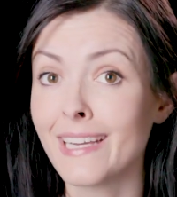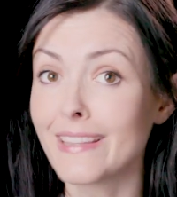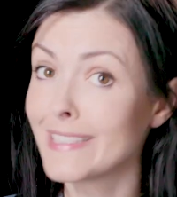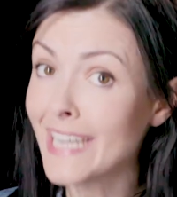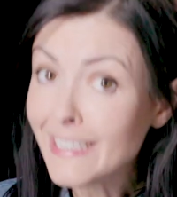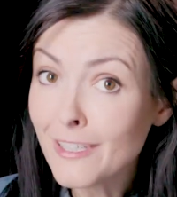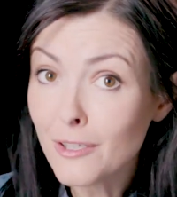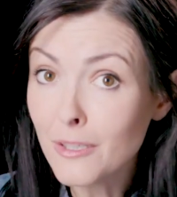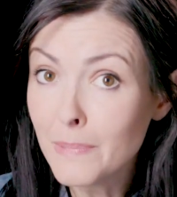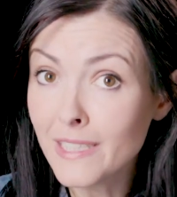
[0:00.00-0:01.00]
the
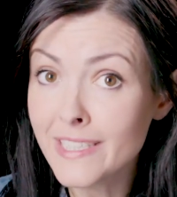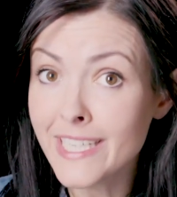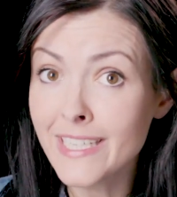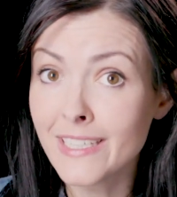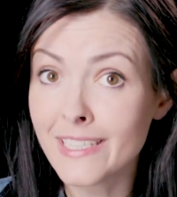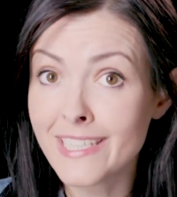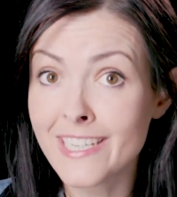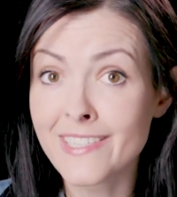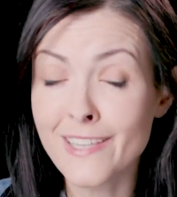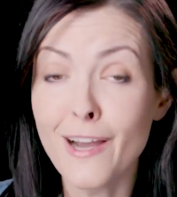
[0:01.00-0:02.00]
technical ability to
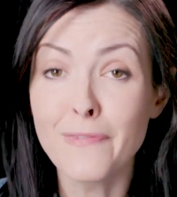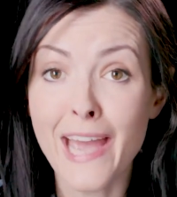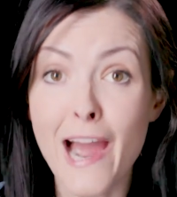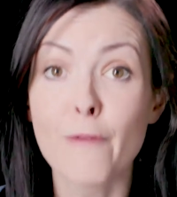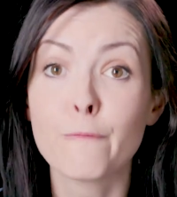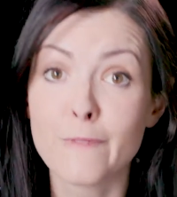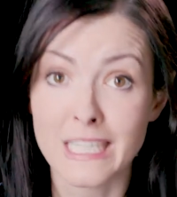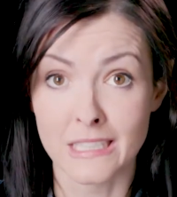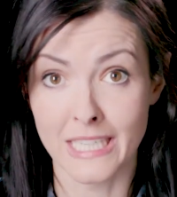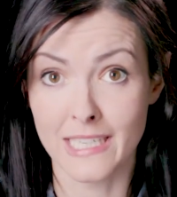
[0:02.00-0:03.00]
decipher our
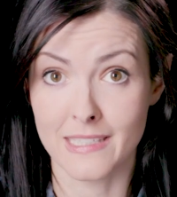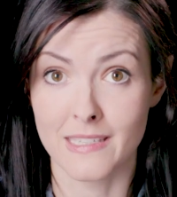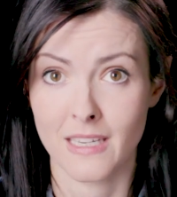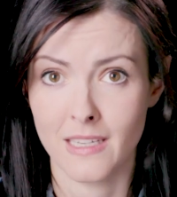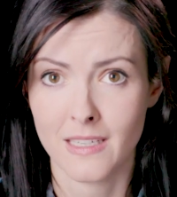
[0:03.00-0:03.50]
feelings.